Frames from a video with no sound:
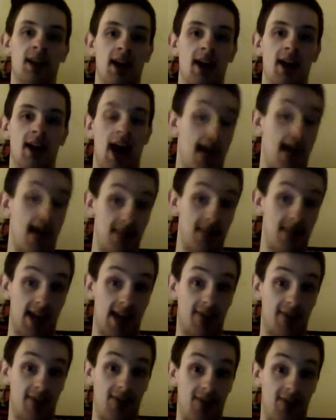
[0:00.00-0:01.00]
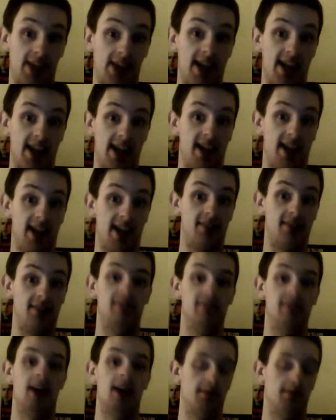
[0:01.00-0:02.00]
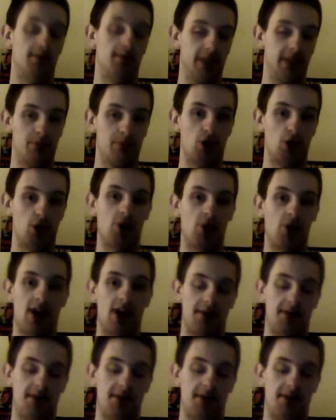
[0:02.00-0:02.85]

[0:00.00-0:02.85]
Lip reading: I am an unaffiliated liberal.